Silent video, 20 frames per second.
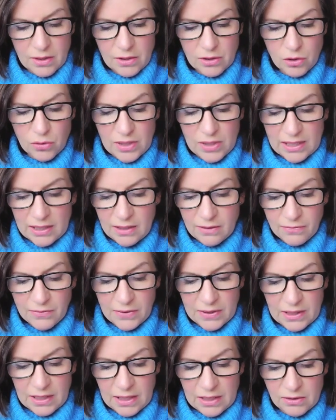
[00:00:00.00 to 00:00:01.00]
you needn't
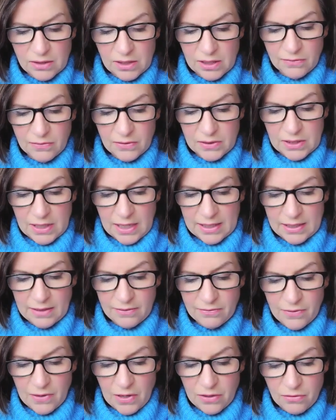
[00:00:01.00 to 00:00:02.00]
feel guilty for
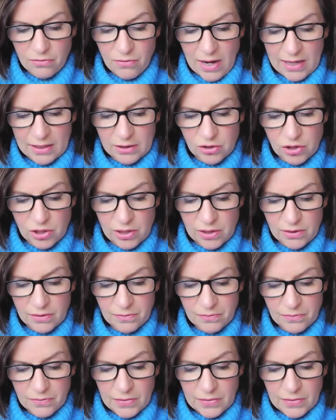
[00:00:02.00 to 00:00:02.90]
taking further action.